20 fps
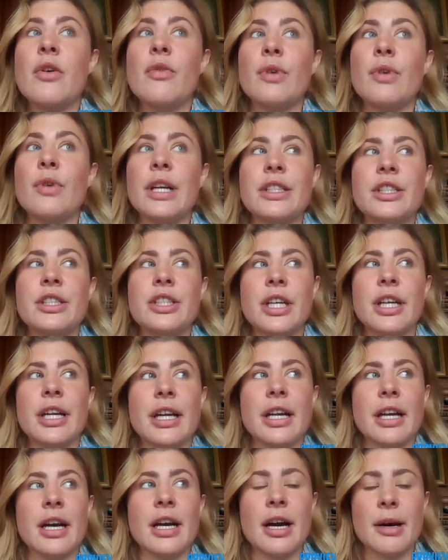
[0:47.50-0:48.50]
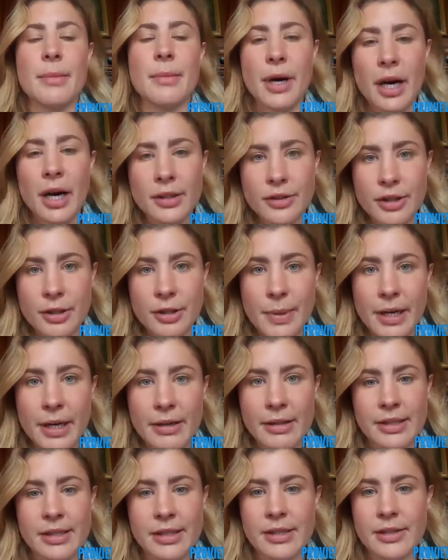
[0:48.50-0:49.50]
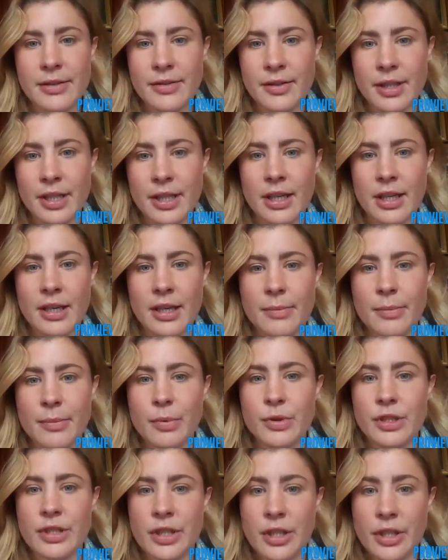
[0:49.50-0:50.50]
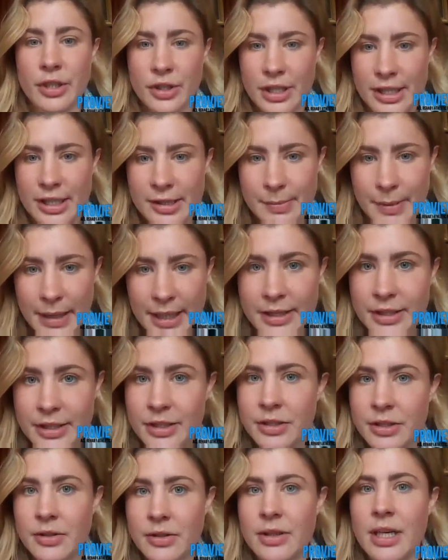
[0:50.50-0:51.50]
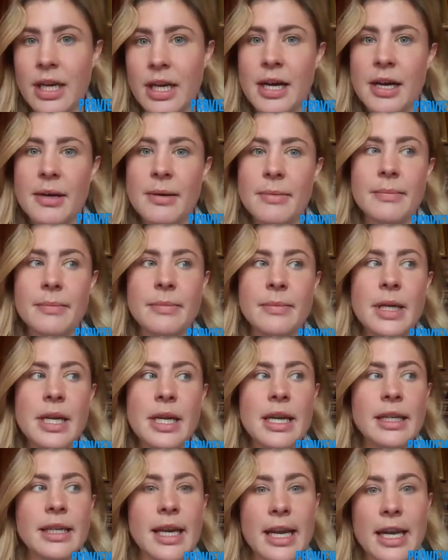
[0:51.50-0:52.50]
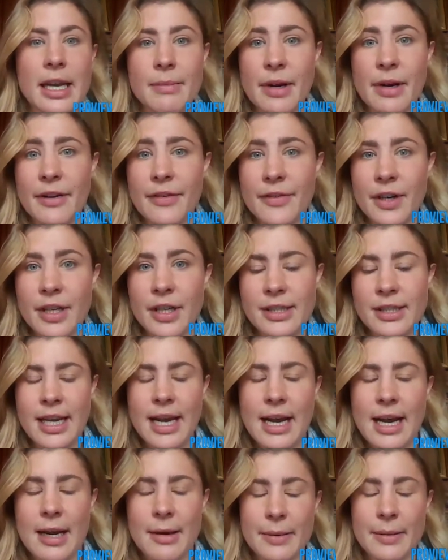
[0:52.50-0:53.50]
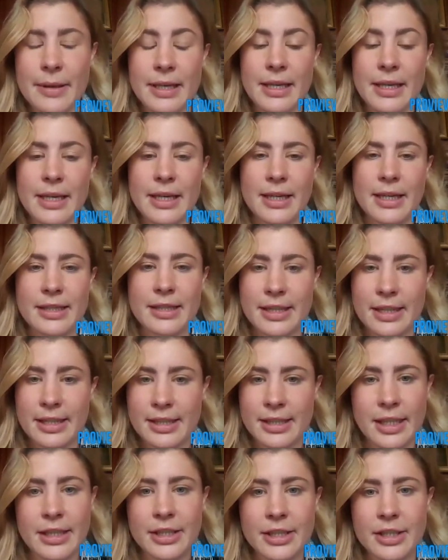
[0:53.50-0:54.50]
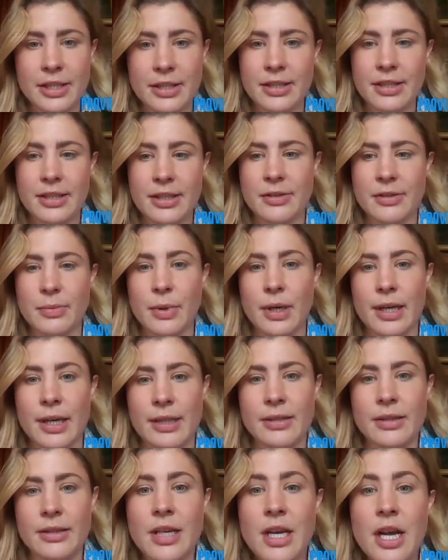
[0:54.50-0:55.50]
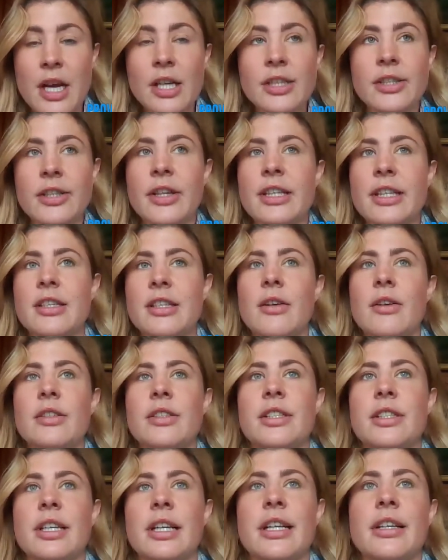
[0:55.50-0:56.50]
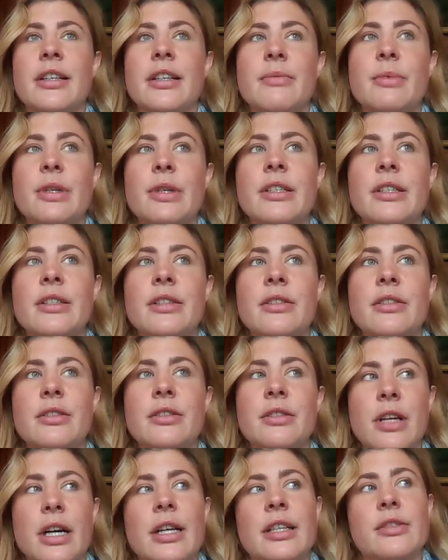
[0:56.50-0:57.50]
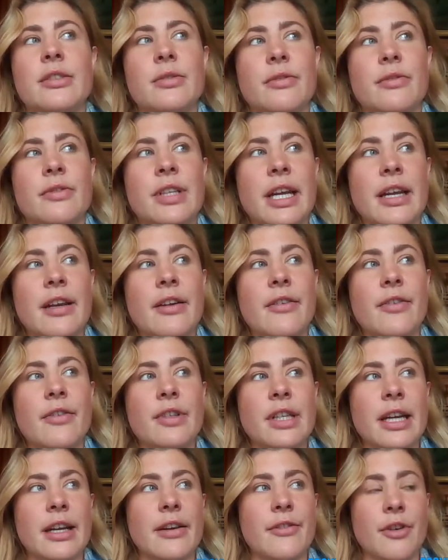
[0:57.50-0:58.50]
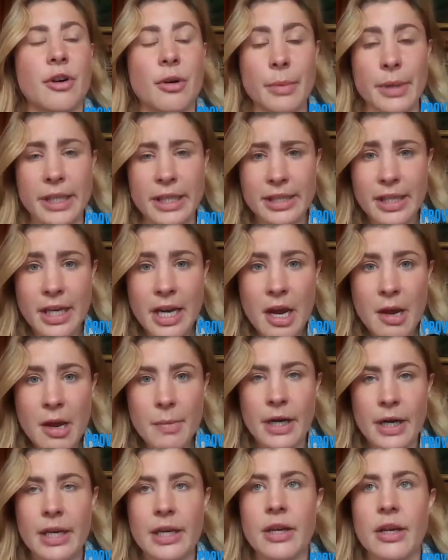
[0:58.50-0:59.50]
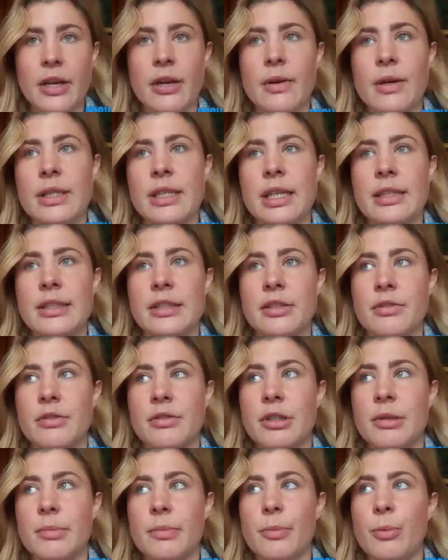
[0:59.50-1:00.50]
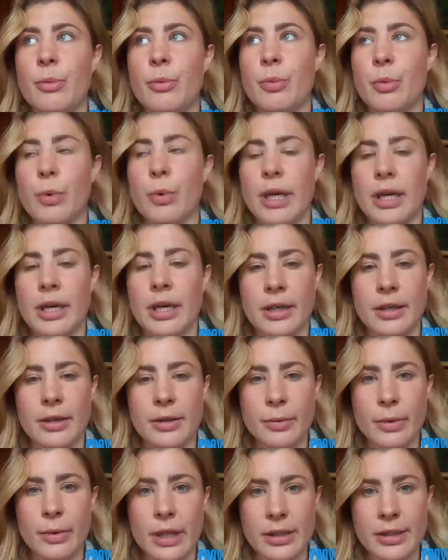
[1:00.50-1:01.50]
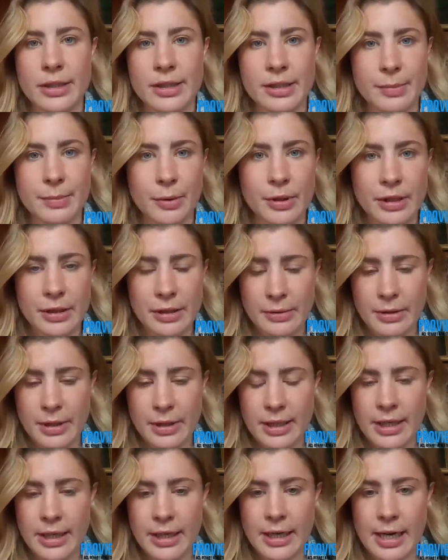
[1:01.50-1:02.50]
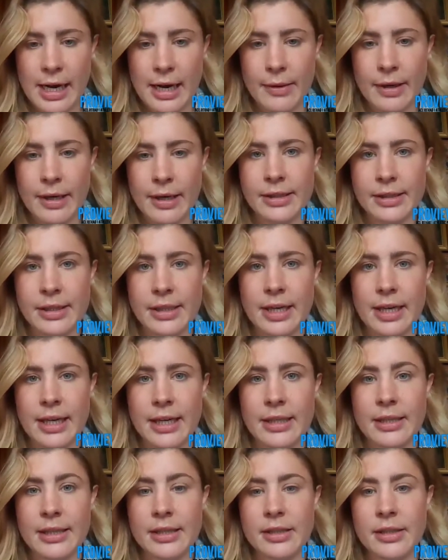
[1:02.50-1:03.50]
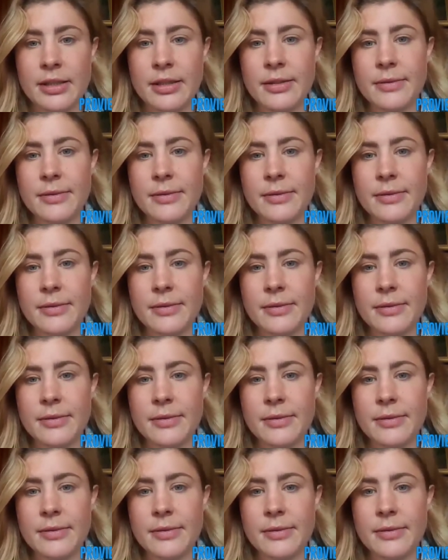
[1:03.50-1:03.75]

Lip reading: reaching 100 appearances for the club was hugely special. Gaining my first cap in the Six Nations as well. So there's lots I can sort of take from it, but I know as a group we are disappointed in how it did end.